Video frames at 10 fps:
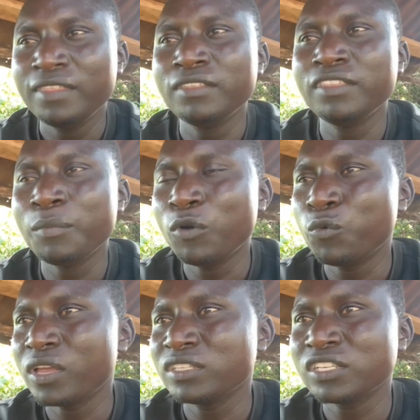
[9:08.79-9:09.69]
The more we
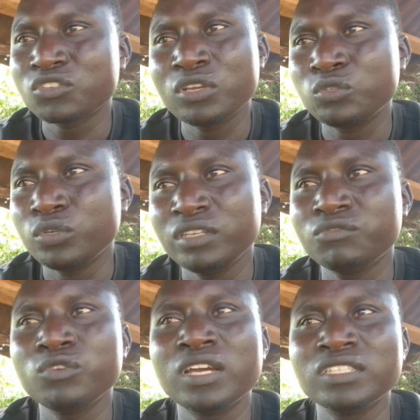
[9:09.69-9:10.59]
are just going to live,
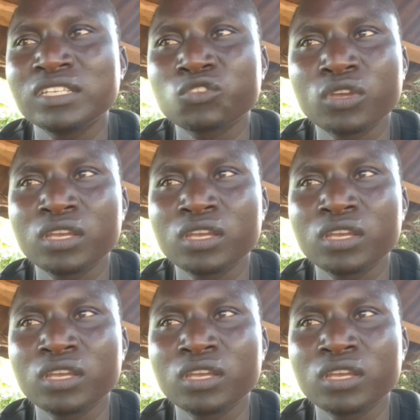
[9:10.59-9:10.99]
we are just going.